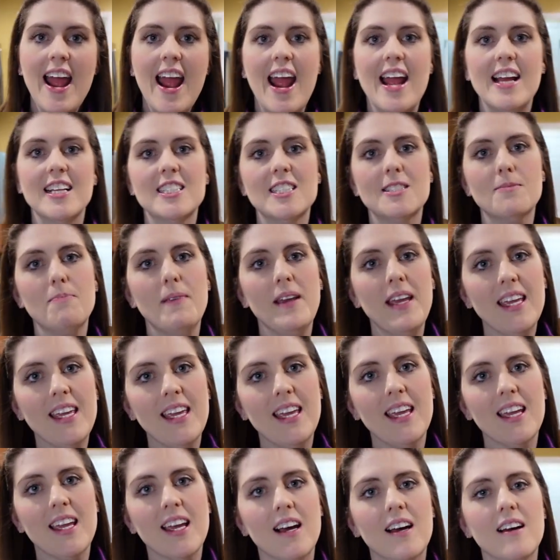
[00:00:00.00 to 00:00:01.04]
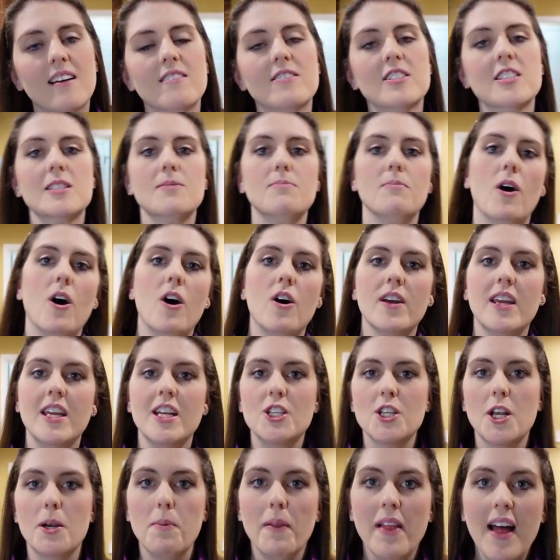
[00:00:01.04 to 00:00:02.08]
And speaking of small
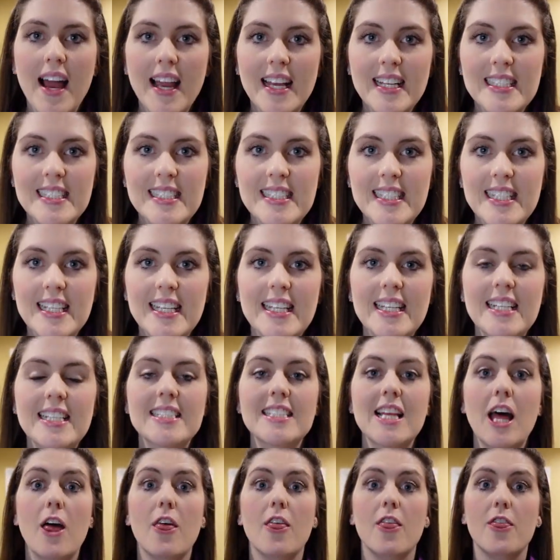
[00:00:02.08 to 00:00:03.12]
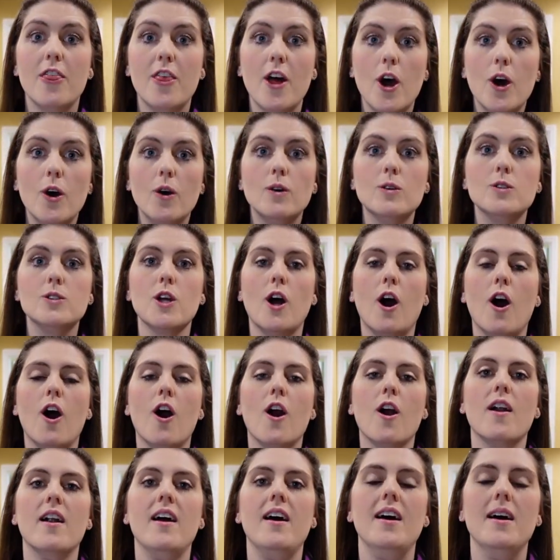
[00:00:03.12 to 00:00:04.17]
kitchen appliances, those
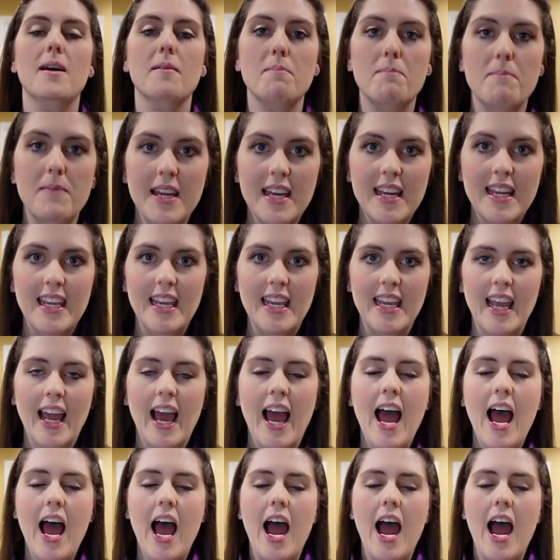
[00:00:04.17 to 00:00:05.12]
are a biggie.